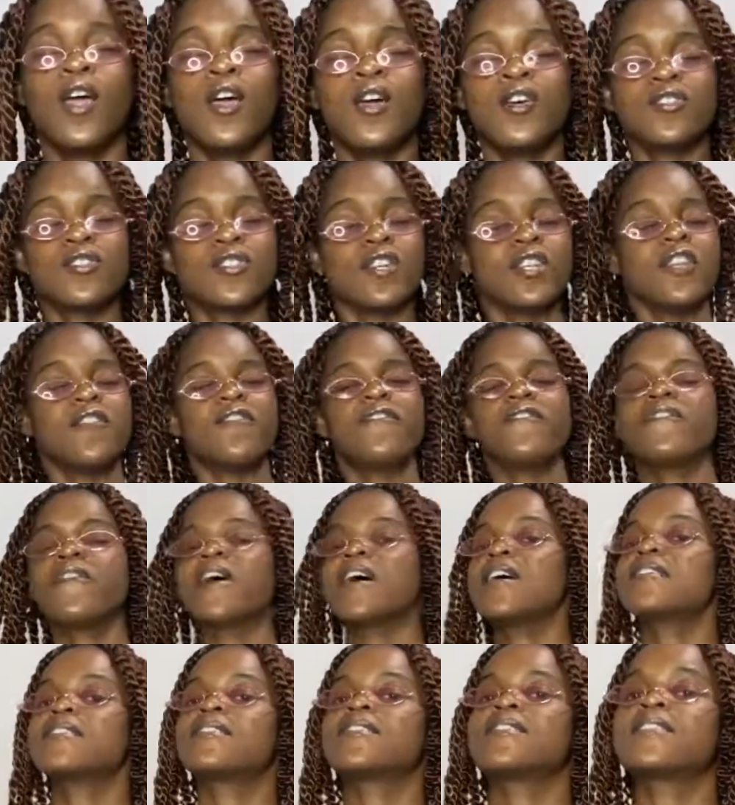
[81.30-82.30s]
So the
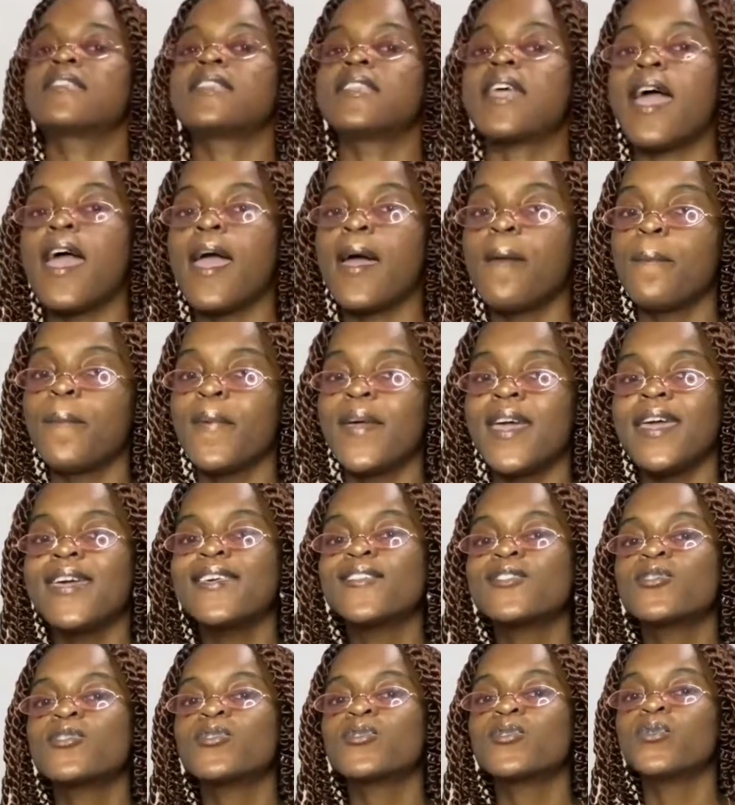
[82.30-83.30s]
first step
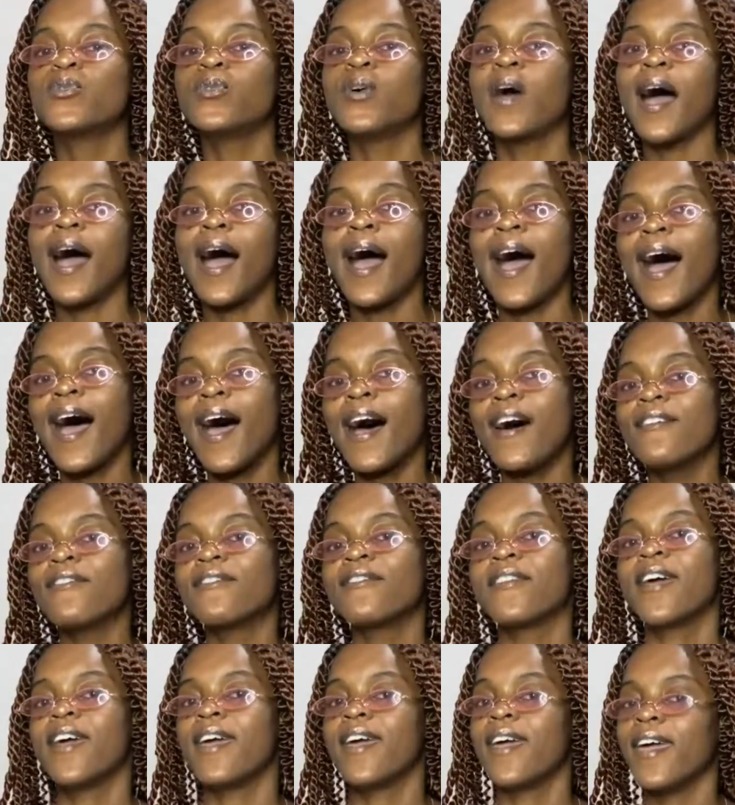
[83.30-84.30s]
is to have
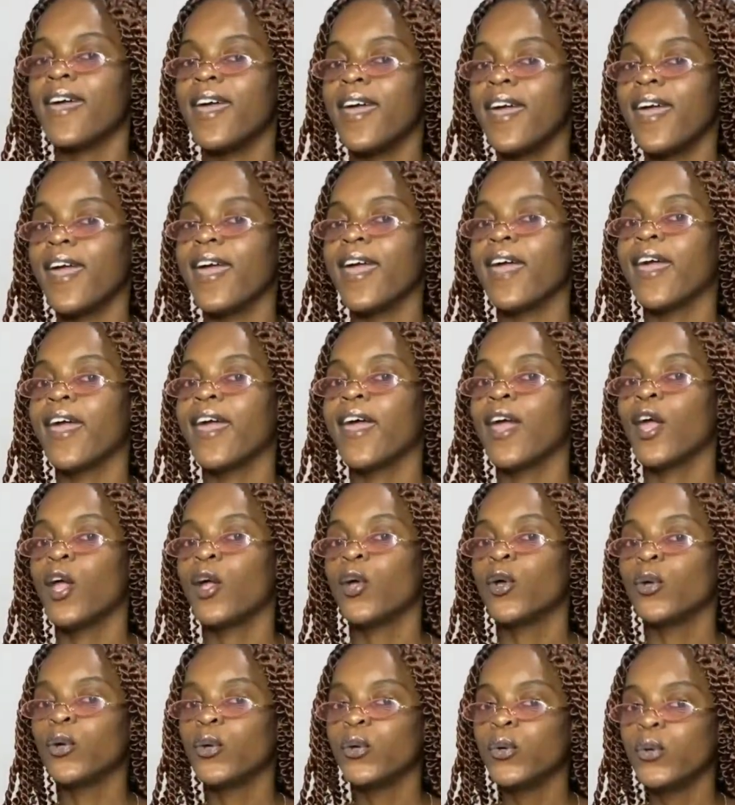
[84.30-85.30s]
a
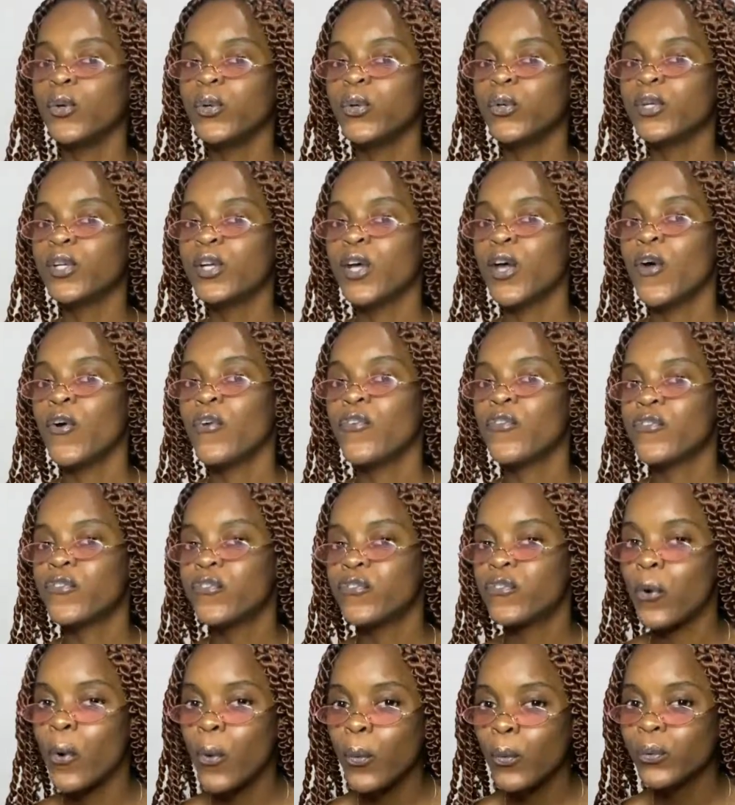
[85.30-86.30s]
good
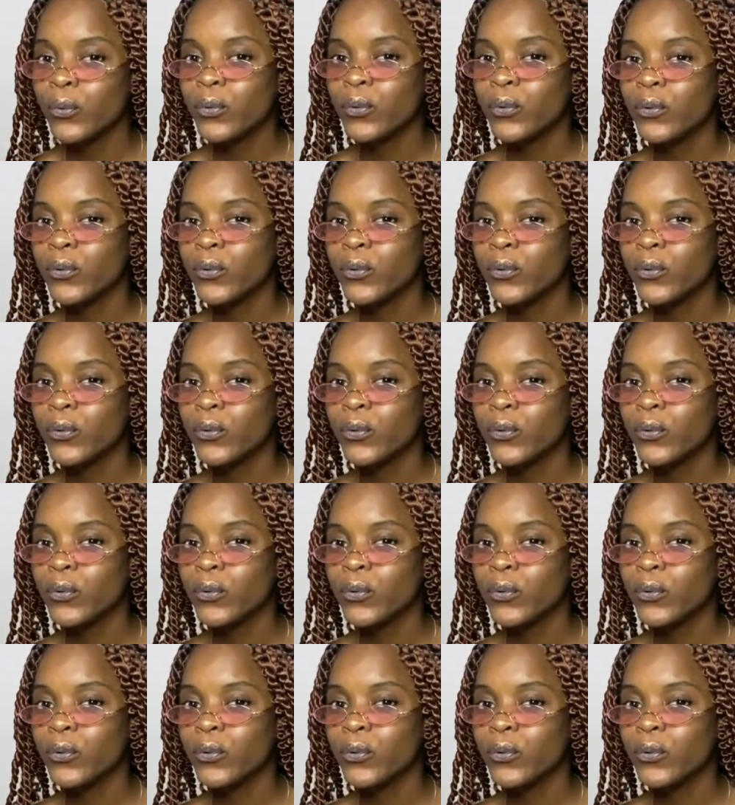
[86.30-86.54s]
phone.